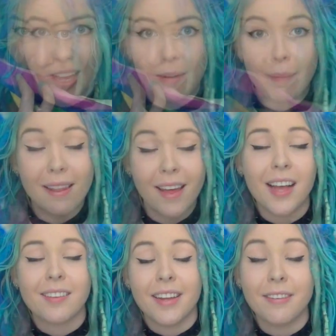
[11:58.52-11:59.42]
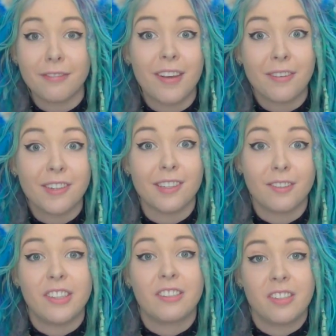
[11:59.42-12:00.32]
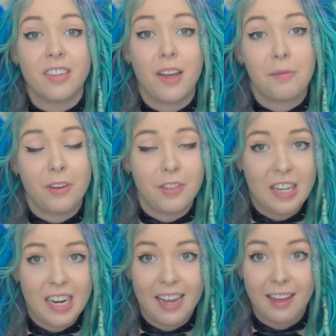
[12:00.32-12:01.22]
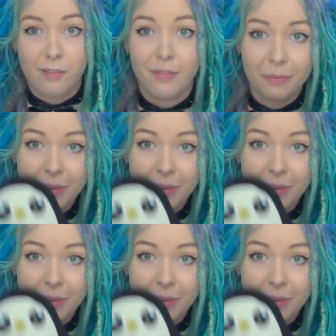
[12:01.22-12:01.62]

And my last and favorite Adventure Time friend that I have